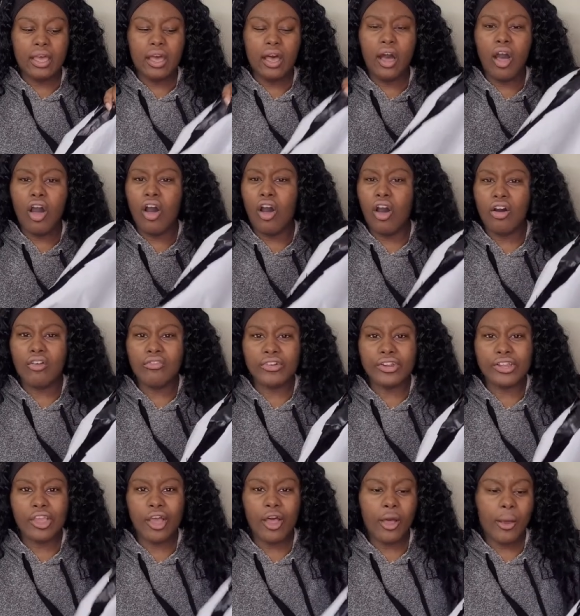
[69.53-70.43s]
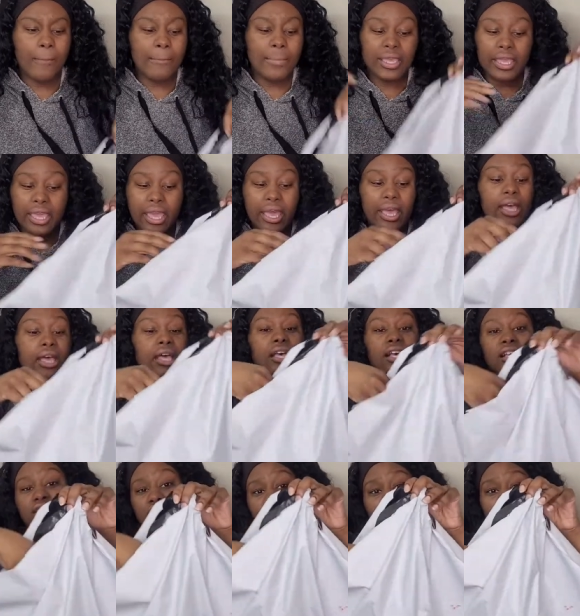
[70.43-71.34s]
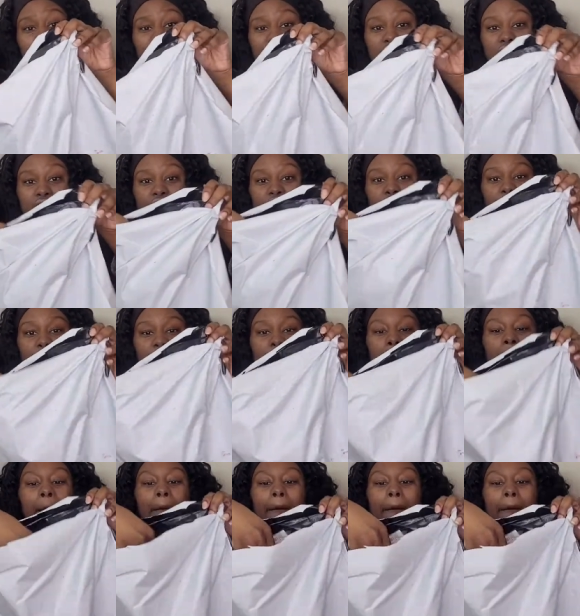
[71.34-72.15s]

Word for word: a haul for y'all. But yeah, so the bag's already open,